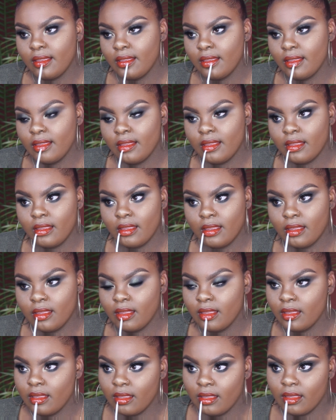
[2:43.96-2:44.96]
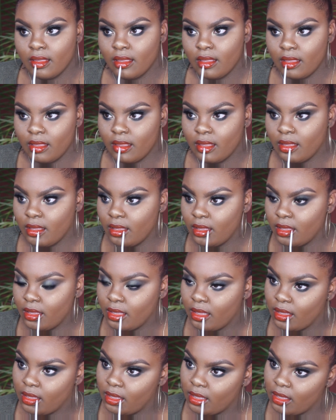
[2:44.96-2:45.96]
over my lips, and this is
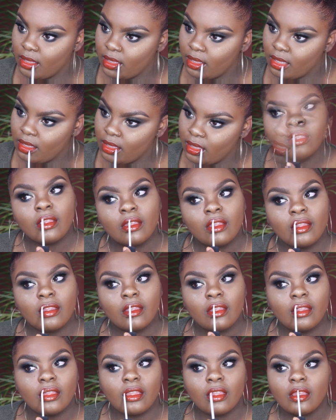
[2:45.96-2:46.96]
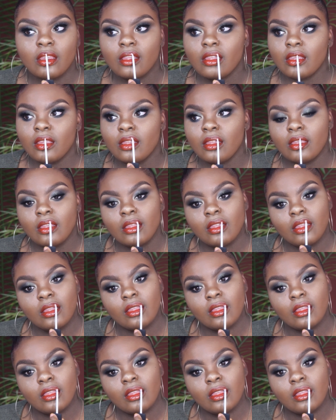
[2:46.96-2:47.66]
in the shade Dreamer.